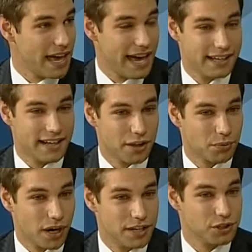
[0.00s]
And
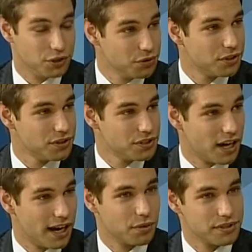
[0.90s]
otherwise you could
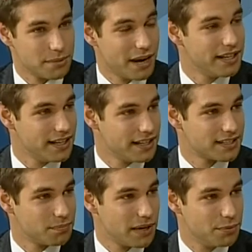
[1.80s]
die, or some
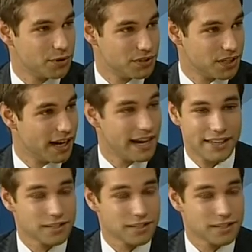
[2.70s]
innocent people could die. And that's